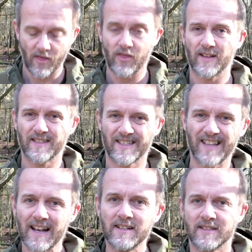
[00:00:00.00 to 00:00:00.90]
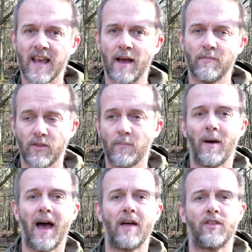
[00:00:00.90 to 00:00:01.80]
the centre, the
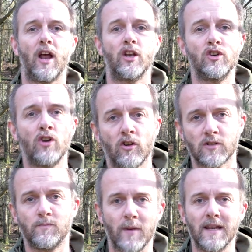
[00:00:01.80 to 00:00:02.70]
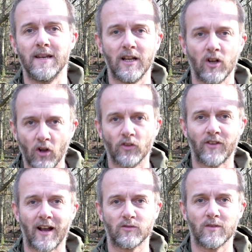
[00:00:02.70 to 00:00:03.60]
part that had not been in
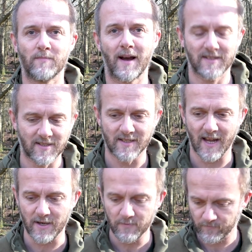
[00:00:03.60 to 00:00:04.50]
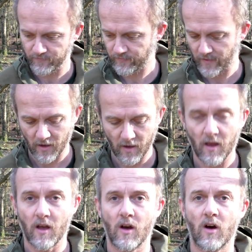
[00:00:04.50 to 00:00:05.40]
contact with my skin,
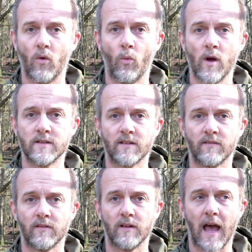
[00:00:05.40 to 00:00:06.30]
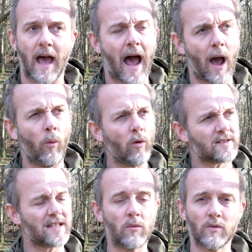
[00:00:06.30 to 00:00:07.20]
was I
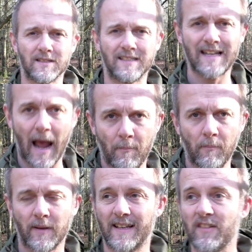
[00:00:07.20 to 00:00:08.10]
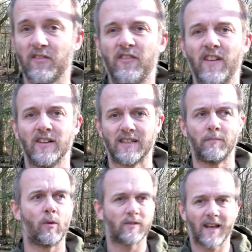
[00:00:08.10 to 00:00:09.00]
won't say it was damp, didn't feel
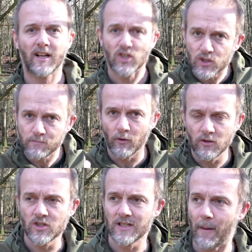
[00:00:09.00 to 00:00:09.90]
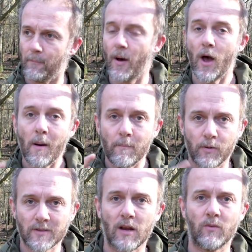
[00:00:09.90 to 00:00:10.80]
damp, it was like a sponge damp,
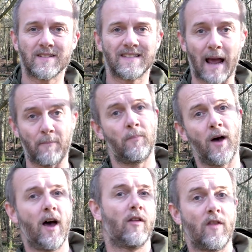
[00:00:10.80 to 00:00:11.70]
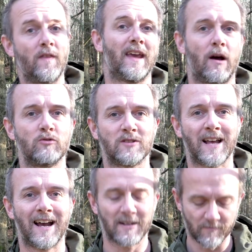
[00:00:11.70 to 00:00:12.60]
but it was damper than the
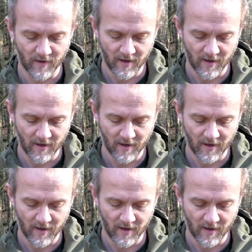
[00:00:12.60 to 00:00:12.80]
outside.